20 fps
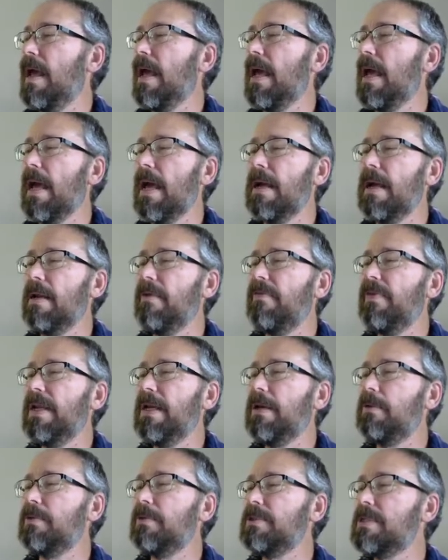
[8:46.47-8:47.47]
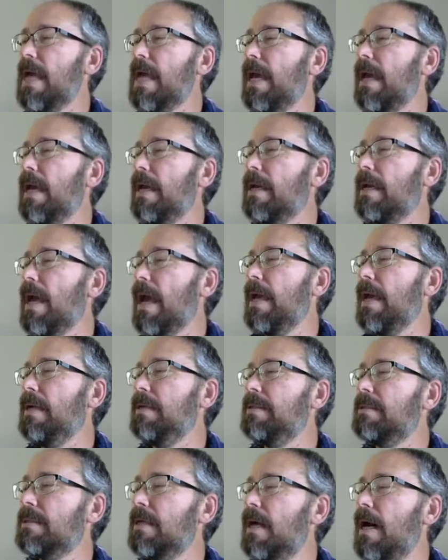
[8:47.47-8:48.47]
And if it equals
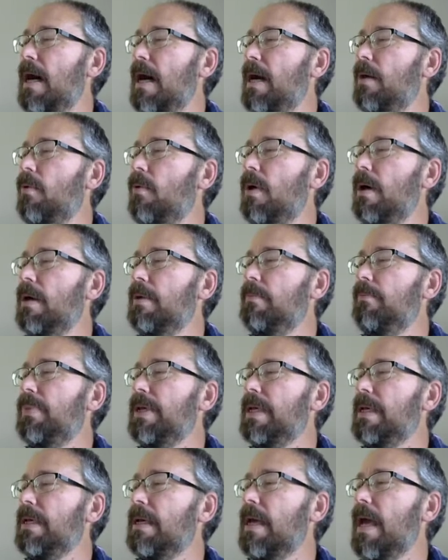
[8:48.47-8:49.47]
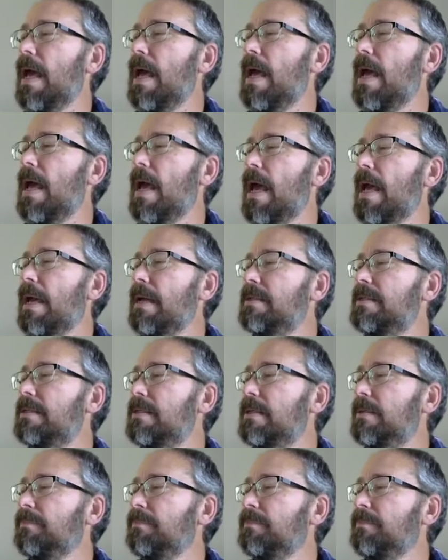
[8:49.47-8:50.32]
A8, I want B8.